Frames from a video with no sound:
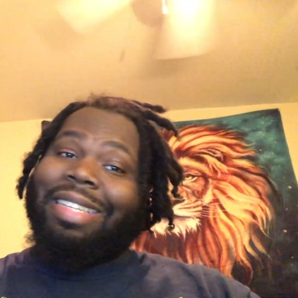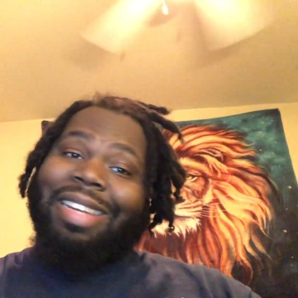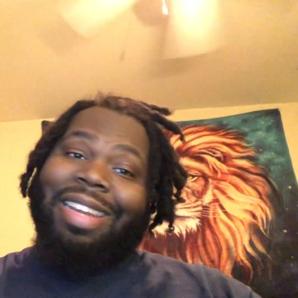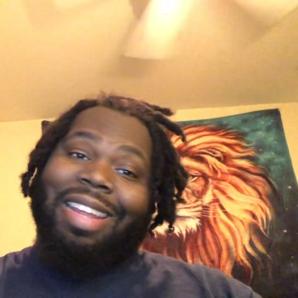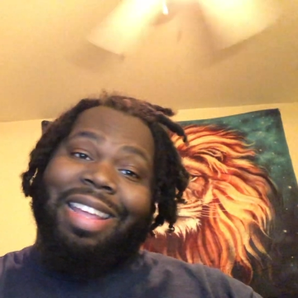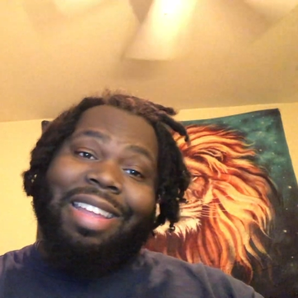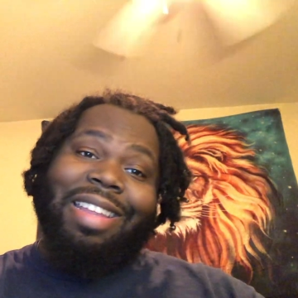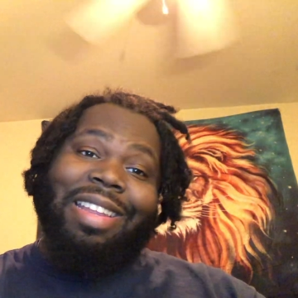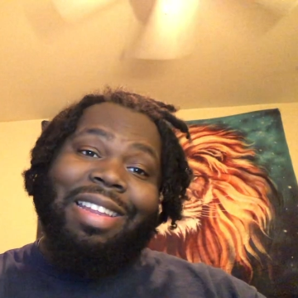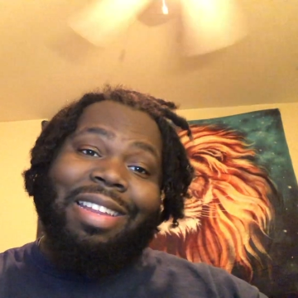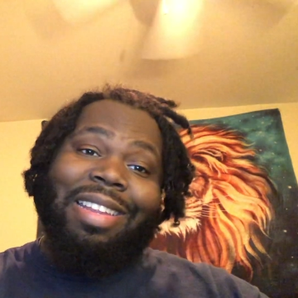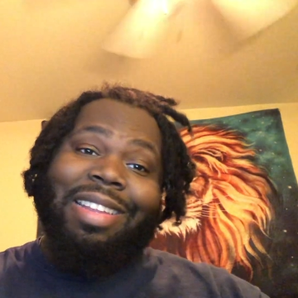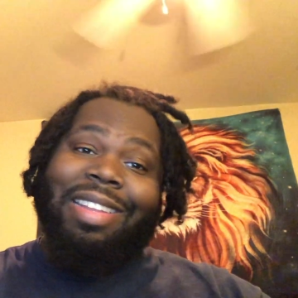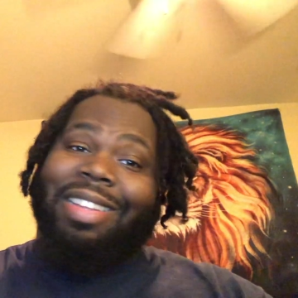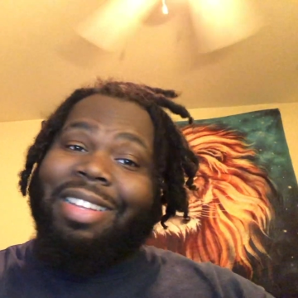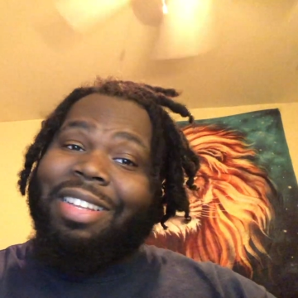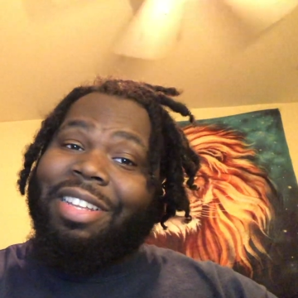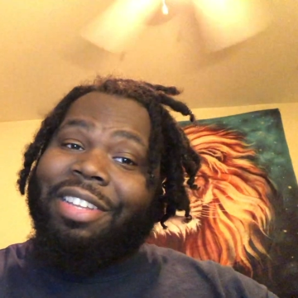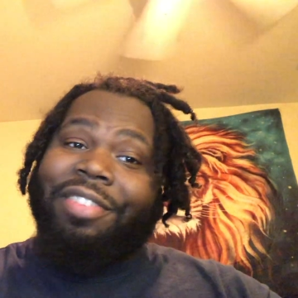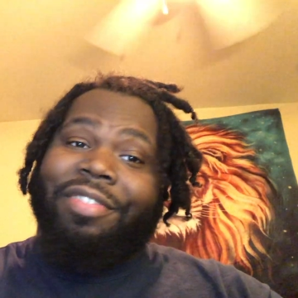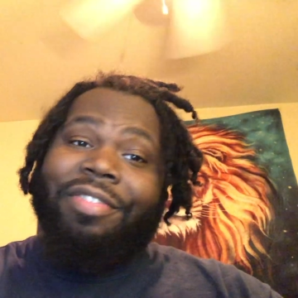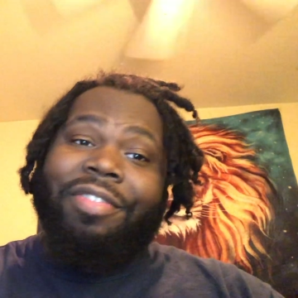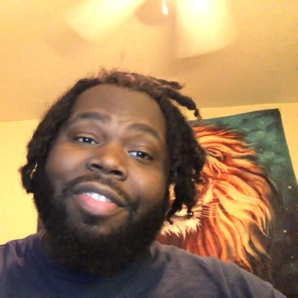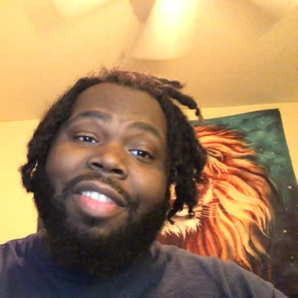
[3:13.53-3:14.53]

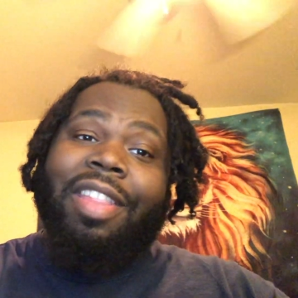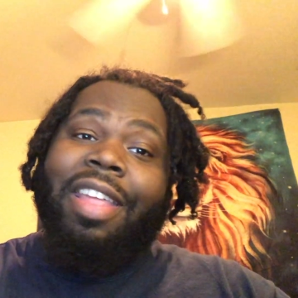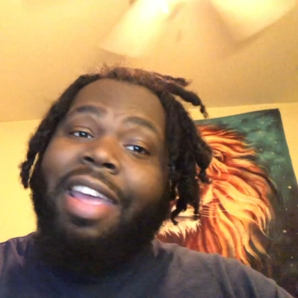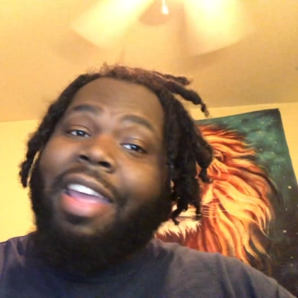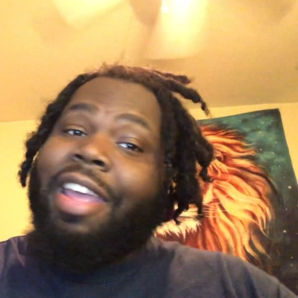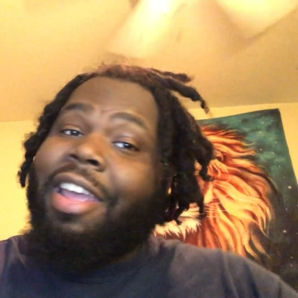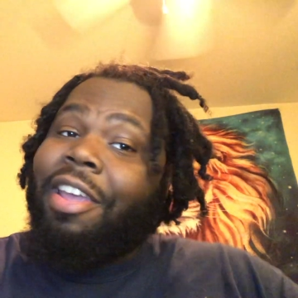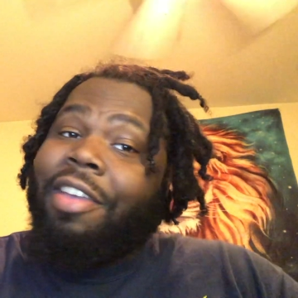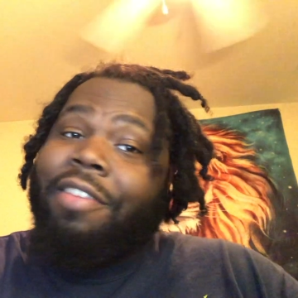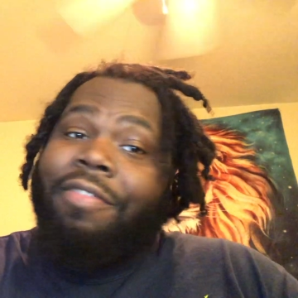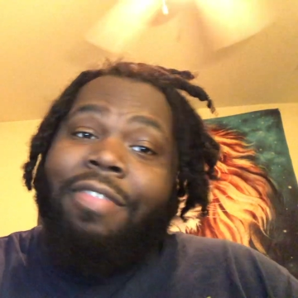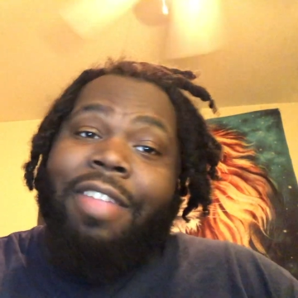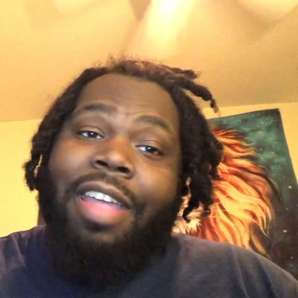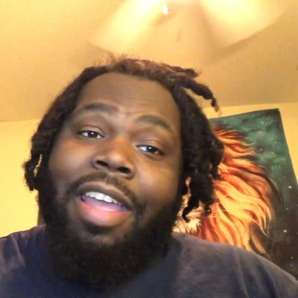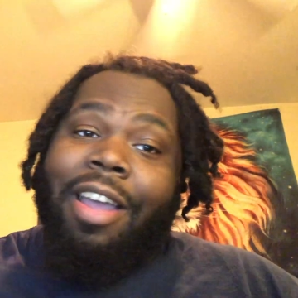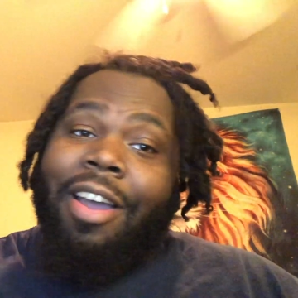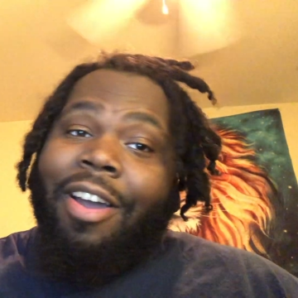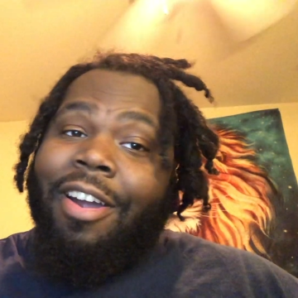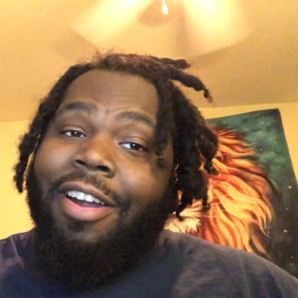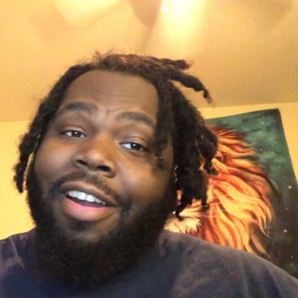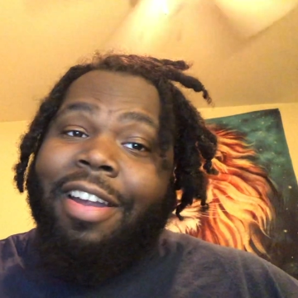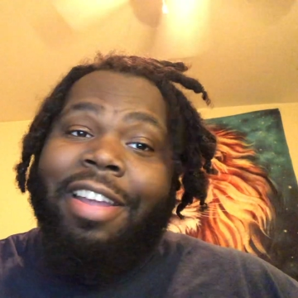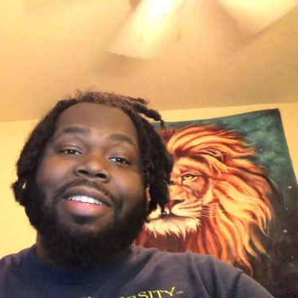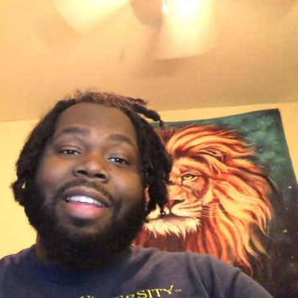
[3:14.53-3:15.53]
if they
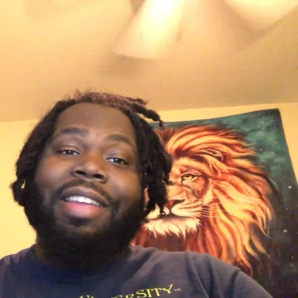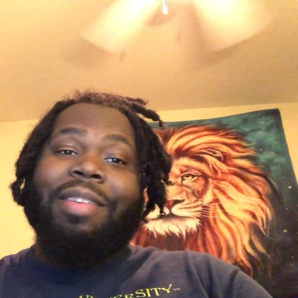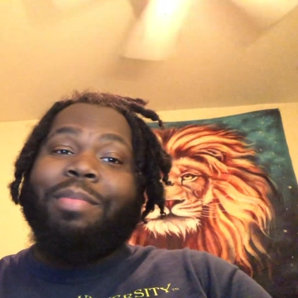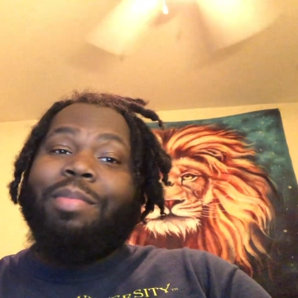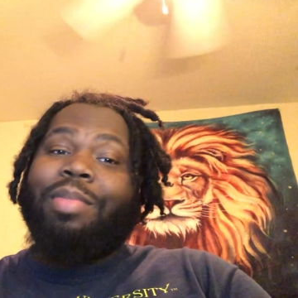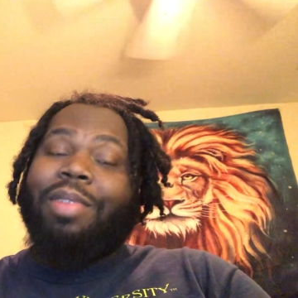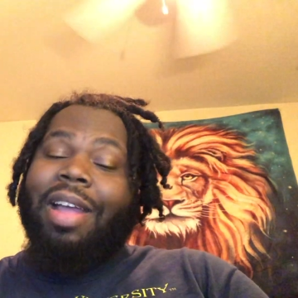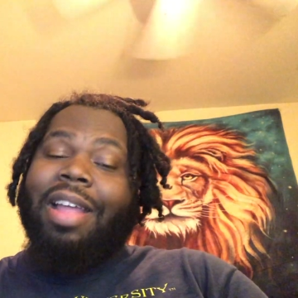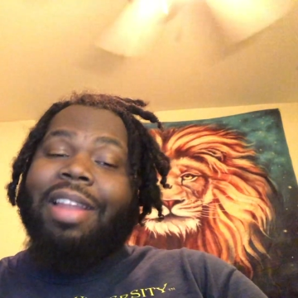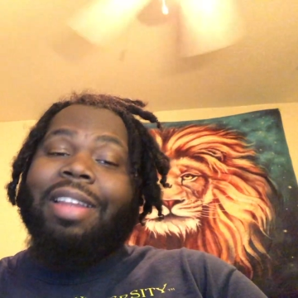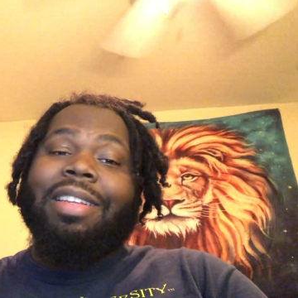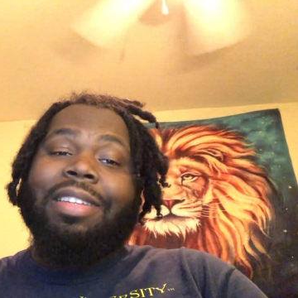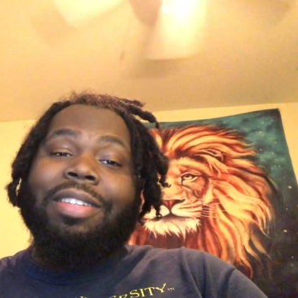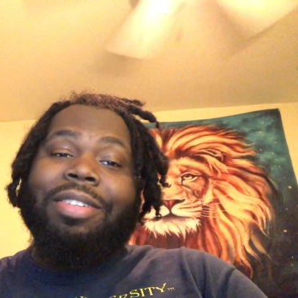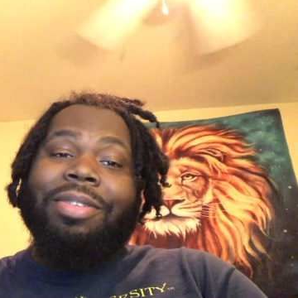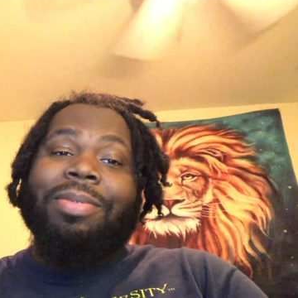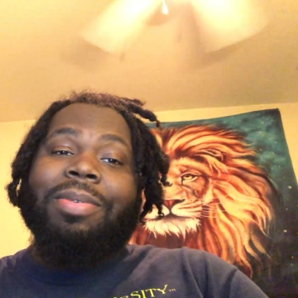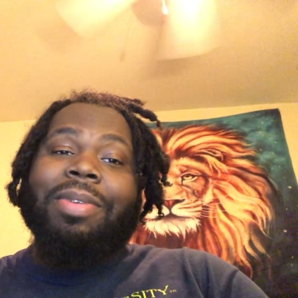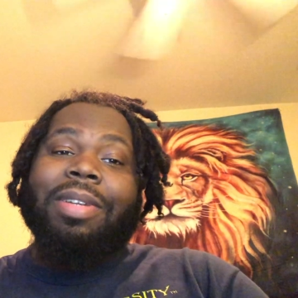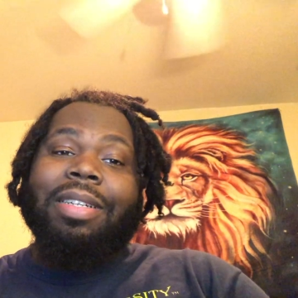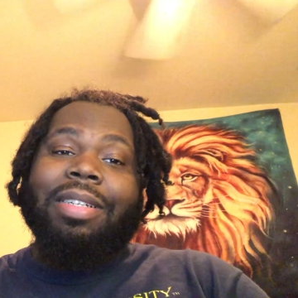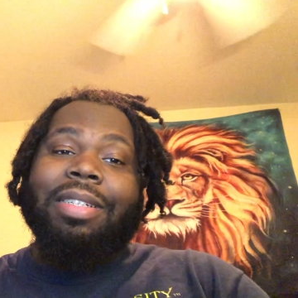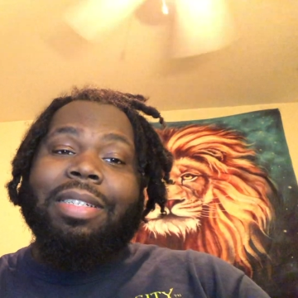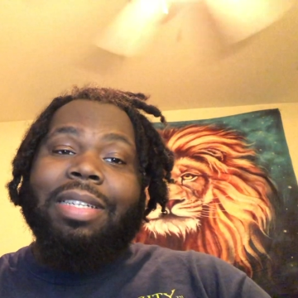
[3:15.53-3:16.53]
are, they probably
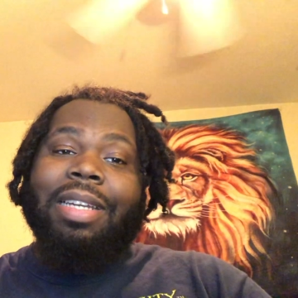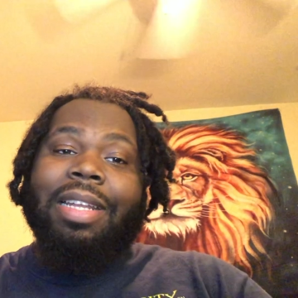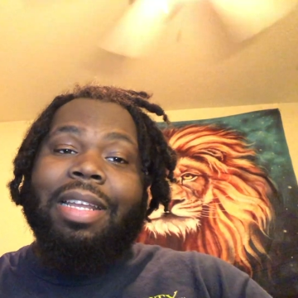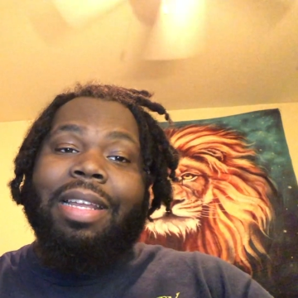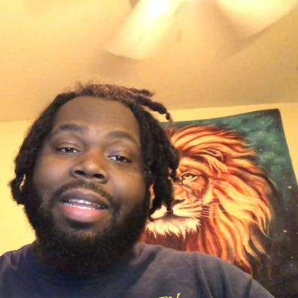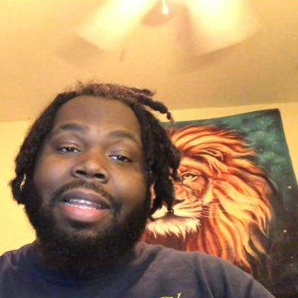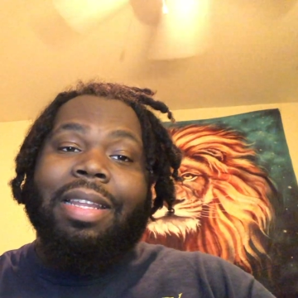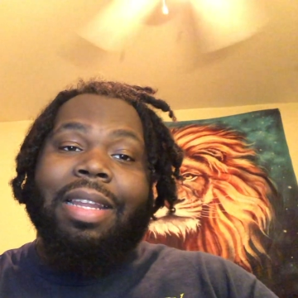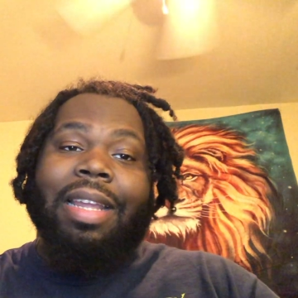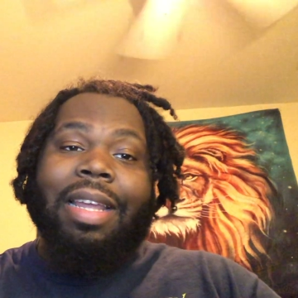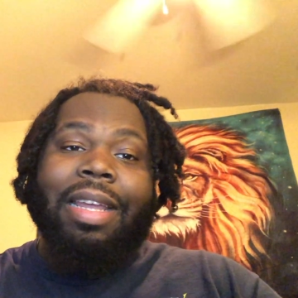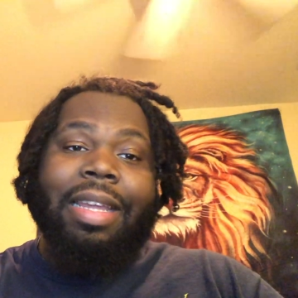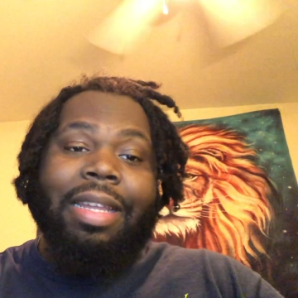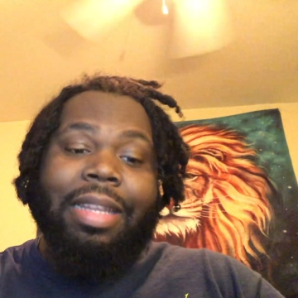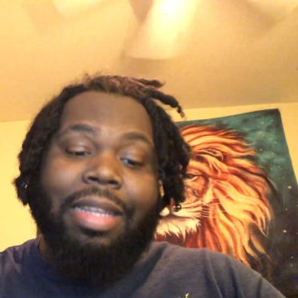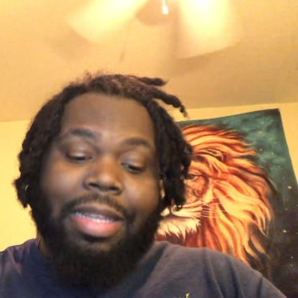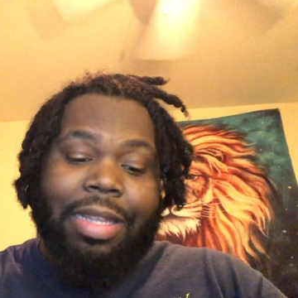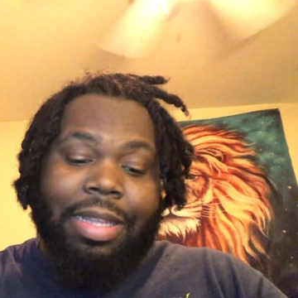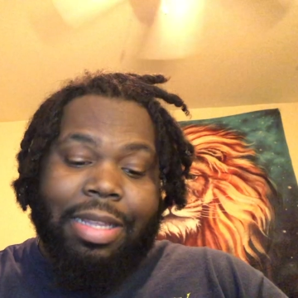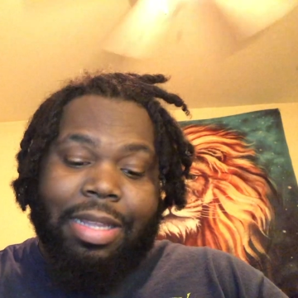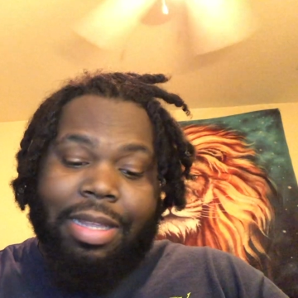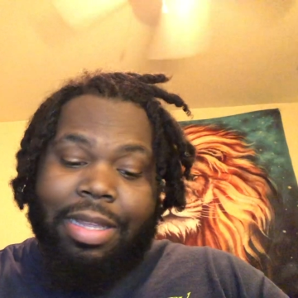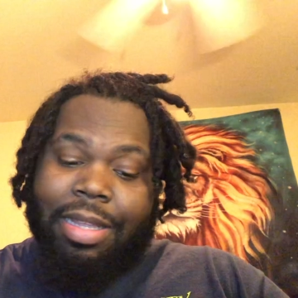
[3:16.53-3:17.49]
do understand like